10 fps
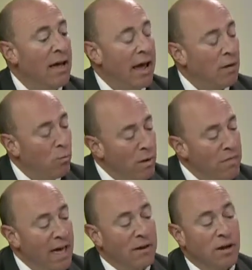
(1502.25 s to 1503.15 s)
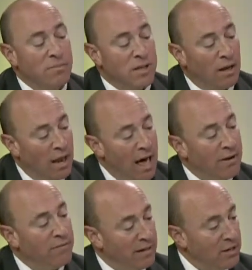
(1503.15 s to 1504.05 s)
And with that comes a lot
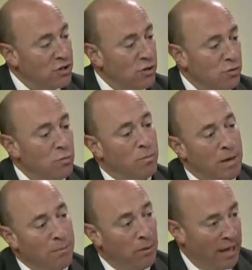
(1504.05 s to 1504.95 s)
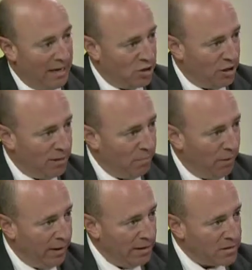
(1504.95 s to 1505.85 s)
of issues with people aging in
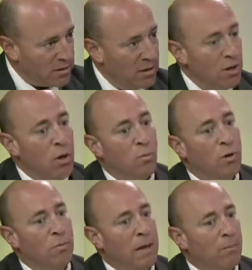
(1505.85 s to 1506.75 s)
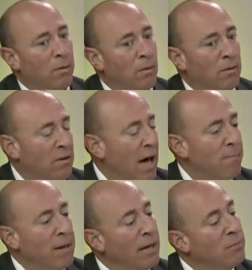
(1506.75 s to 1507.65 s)
place, with people not
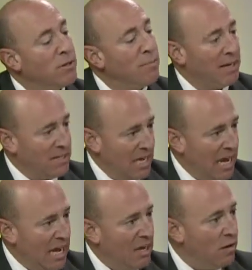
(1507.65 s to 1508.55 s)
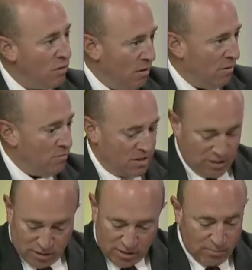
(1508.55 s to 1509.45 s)
being able to maintain the
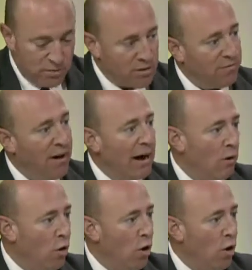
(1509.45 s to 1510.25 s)
systems, the fire